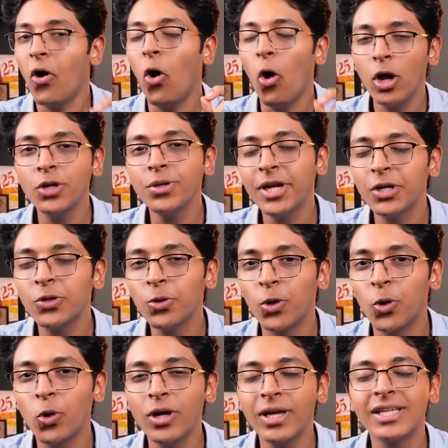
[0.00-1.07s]
All you need to
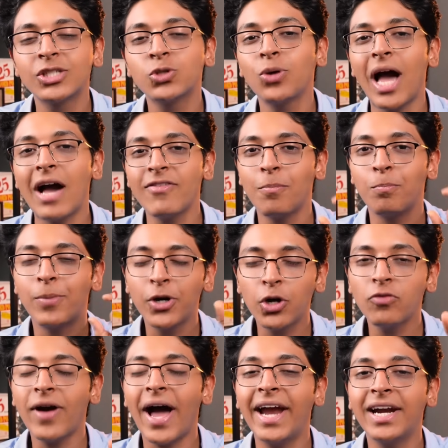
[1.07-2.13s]
know is to have a bit
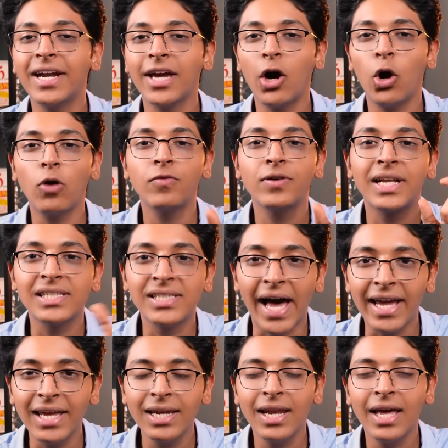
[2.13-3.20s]
of idea of
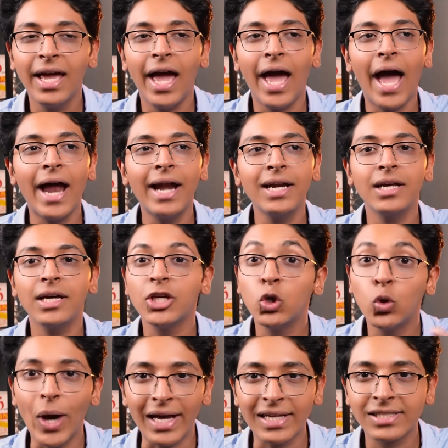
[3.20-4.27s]
design and
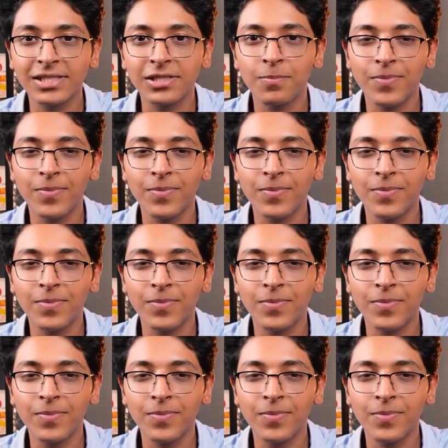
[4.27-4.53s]
UX,